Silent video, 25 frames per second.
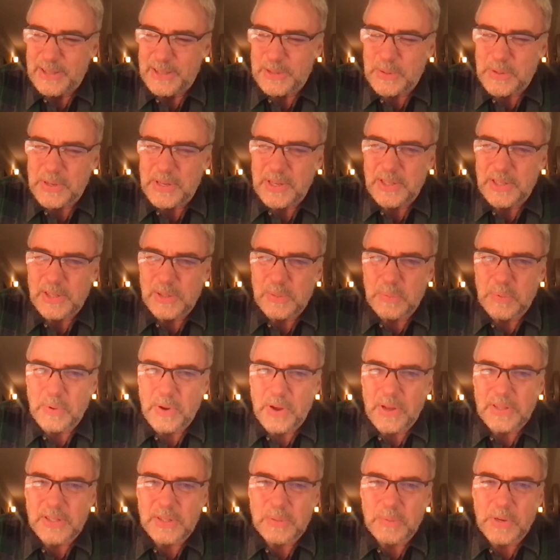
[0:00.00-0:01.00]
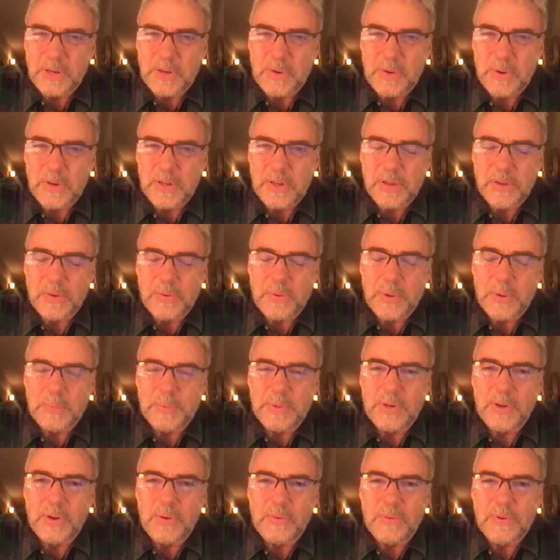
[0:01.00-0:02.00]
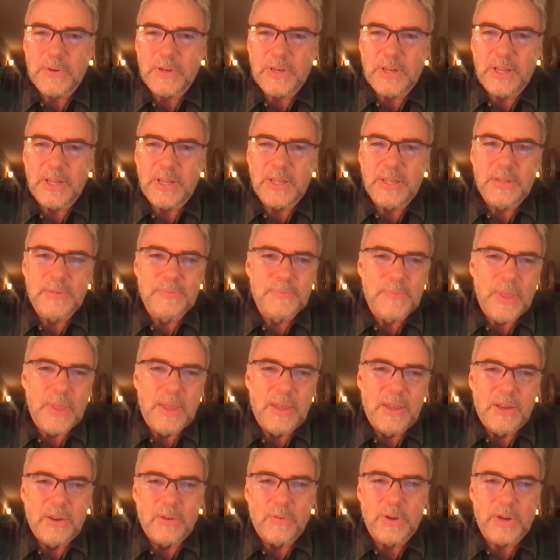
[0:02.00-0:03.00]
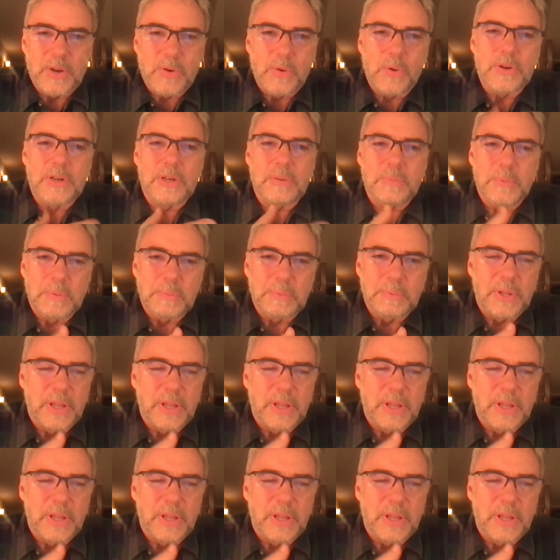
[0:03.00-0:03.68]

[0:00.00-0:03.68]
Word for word: so he just brought some recording equipment over, and he recorded me